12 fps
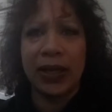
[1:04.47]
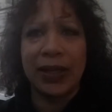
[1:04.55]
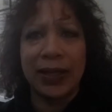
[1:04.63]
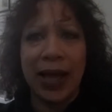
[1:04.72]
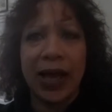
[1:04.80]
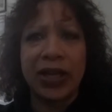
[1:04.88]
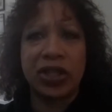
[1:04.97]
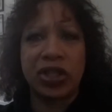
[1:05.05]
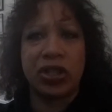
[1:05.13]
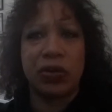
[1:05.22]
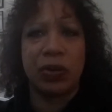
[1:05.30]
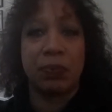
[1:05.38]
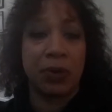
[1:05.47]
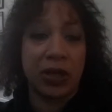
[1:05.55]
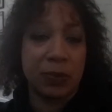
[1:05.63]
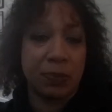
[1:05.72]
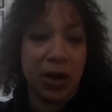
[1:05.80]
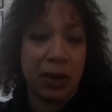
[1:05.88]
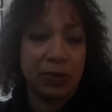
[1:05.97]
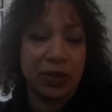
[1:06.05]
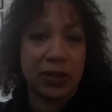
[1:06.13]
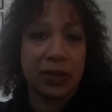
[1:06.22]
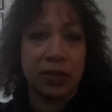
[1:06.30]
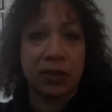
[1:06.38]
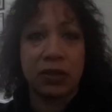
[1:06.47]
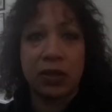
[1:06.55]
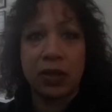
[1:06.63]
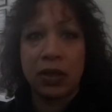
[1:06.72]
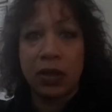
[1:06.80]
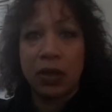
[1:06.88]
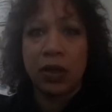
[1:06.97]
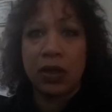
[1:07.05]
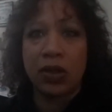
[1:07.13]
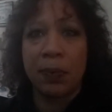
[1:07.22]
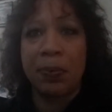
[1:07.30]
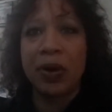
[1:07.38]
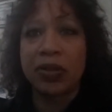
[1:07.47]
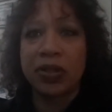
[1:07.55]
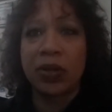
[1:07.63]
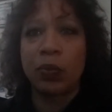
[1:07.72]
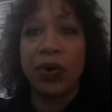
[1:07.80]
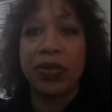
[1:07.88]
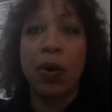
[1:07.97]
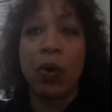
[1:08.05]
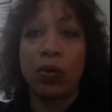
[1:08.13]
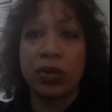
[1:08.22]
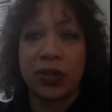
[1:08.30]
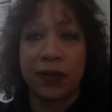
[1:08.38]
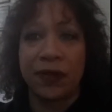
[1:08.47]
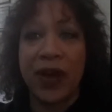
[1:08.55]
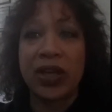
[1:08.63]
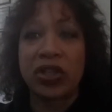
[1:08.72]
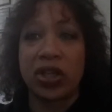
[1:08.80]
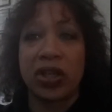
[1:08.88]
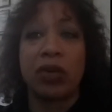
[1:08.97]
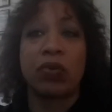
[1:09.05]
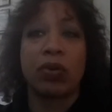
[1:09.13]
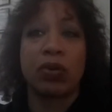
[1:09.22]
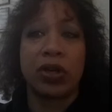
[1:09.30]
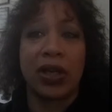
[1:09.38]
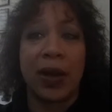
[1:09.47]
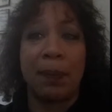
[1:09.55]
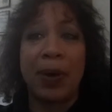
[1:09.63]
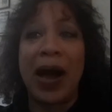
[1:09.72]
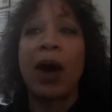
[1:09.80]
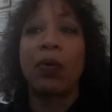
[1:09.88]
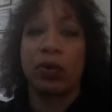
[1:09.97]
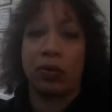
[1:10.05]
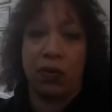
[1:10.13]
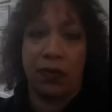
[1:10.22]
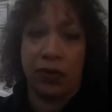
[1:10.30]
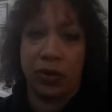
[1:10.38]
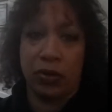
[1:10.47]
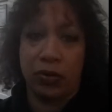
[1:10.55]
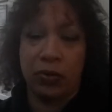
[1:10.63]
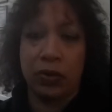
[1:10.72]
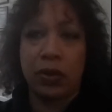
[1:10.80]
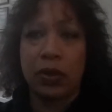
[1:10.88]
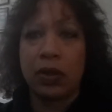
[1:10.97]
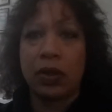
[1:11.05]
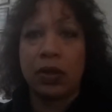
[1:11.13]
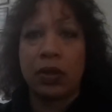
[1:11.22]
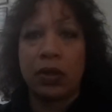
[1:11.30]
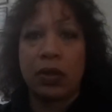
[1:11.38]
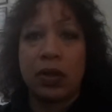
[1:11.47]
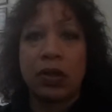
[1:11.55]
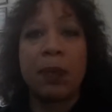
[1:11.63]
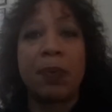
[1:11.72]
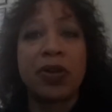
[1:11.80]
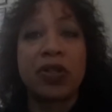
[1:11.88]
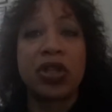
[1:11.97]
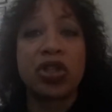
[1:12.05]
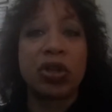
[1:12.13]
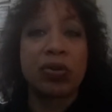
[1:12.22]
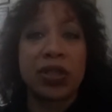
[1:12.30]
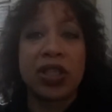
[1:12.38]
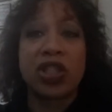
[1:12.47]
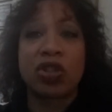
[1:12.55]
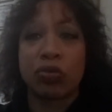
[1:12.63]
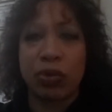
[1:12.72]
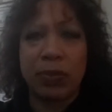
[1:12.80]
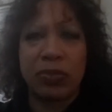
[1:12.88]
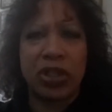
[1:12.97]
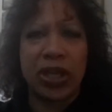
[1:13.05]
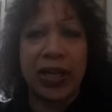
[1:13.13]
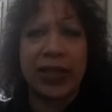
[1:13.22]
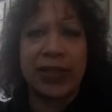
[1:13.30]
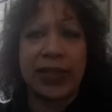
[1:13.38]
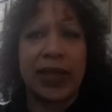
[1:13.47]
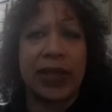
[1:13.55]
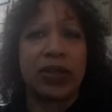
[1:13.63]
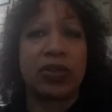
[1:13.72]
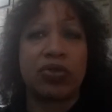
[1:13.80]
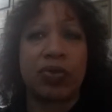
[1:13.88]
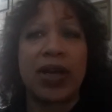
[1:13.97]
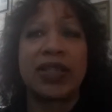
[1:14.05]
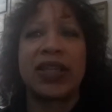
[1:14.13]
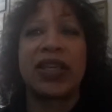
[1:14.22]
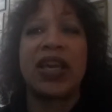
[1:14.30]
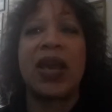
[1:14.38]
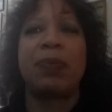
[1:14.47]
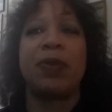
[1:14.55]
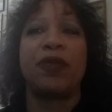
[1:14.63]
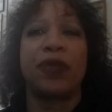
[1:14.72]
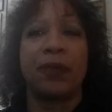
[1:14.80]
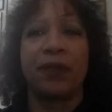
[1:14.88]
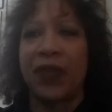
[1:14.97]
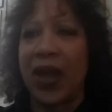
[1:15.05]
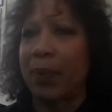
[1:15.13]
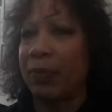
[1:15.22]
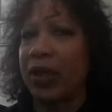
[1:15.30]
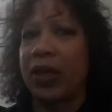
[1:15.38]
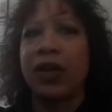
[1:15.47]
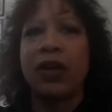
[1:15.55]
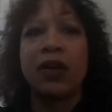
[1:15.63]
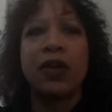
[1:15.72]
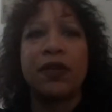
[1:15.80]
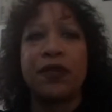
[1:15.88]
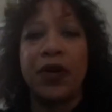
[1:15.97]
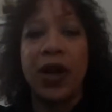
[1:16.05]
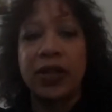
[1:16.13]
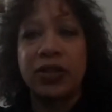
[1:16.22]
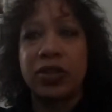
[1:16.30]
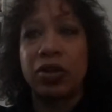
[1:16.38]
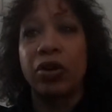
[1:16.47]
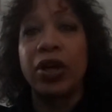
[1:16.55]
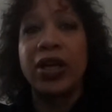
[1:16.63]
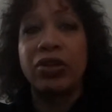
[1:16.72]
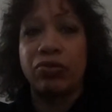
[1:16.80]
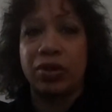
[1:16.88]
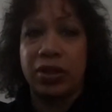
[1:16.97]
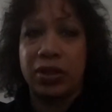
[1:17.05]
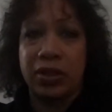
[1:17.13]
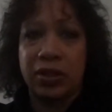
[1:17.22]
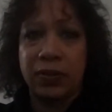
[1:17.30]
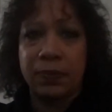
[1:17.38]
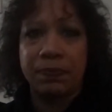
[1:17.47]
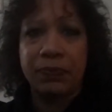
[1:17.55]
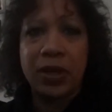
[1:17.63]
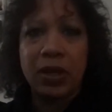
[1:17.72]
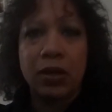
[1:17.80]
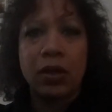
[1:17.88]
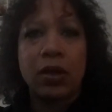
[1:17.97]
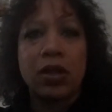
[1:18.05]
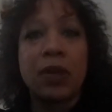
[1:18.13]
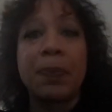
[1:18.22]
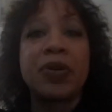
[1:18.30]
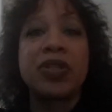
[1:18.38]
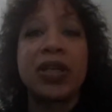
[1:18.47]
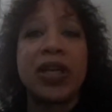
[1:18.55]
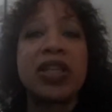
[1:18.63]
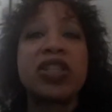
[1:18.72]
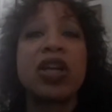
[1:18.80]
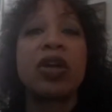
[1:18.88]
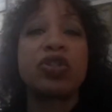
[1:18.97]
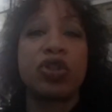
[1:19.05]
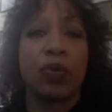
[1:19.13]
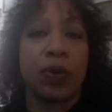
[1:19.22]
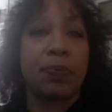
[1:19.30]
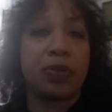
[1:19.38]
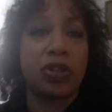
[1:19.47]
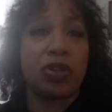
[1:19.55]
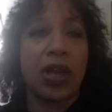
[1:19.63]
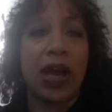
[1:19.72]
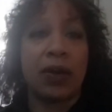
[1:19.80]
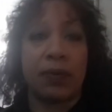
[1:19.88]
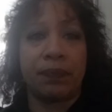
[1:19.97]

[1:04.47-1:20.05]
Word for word: lies to you and breaks promises. The person withholds affection in order to get power over you. The person shows extreme jealousy and tries to keep you from family, friends, or interests. The person insults you or puts you down.